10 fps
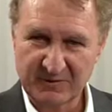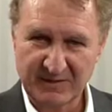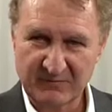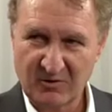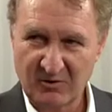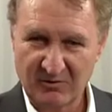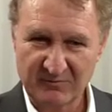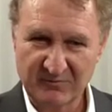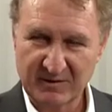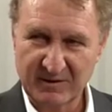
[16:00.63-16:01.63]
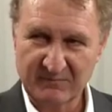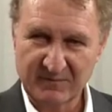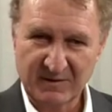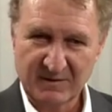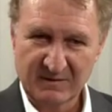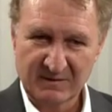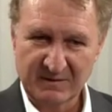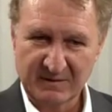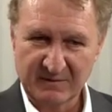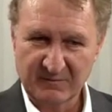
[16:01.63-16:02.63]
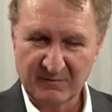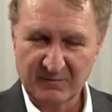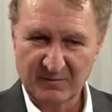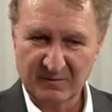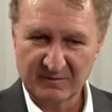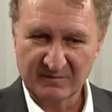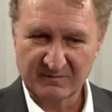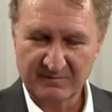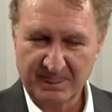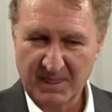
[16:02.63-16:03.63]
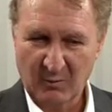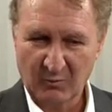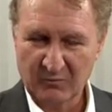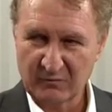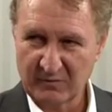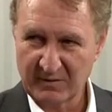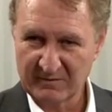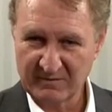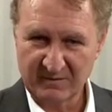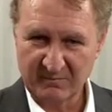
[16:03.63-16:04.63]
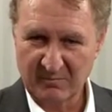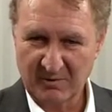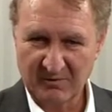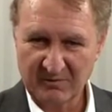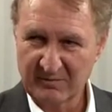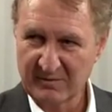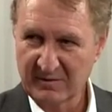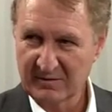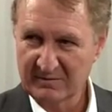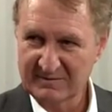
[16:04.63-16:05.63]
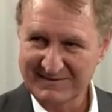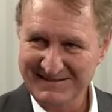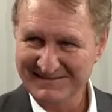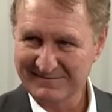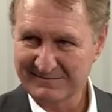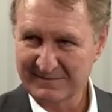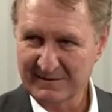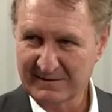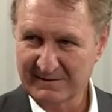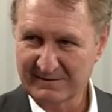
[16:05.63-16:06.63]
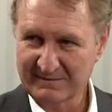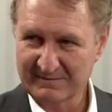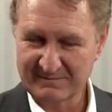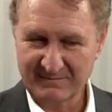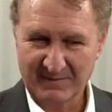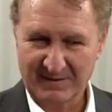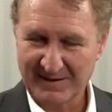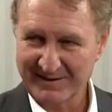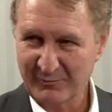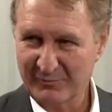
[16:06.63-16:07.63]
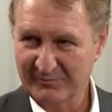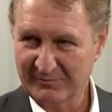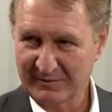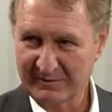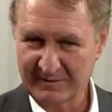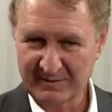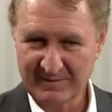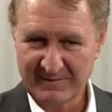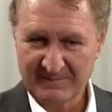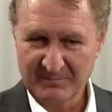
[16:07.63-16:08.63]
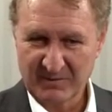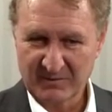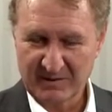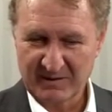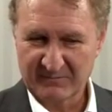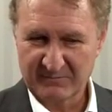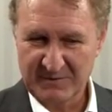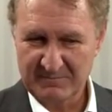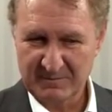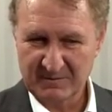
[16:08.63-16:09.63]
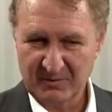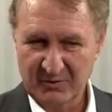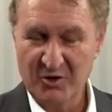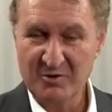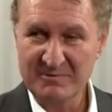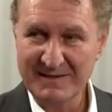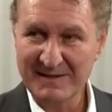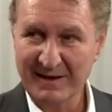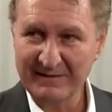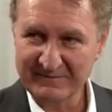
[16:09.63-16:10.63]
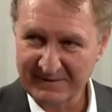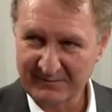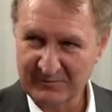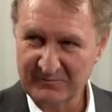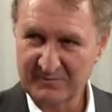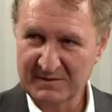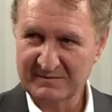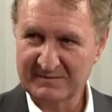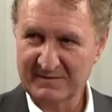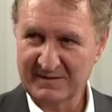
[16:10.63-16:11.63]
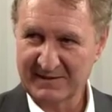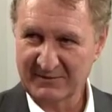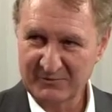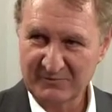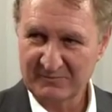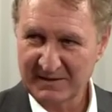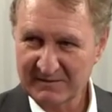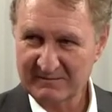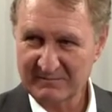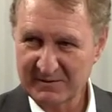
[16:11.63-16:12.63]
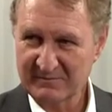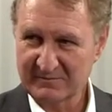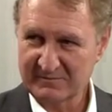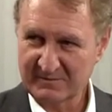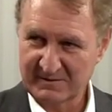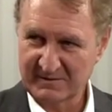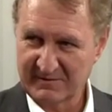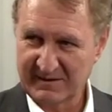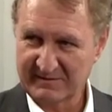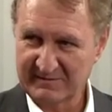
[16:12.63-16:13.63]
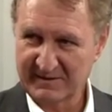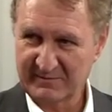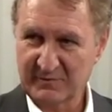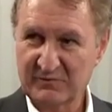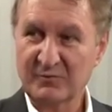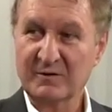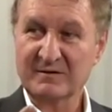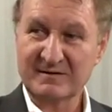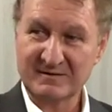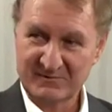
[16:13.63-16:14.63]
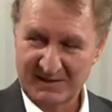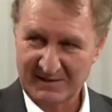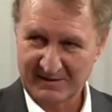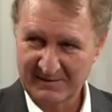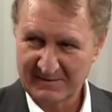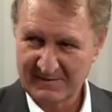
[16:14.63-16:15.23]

you're going to have cars, you're going to have, all sorts of things that demand steel and iron ore, and you're going to have people urbanizing, which means that they use metals and minerals in a great extent, and we saw what it did in China.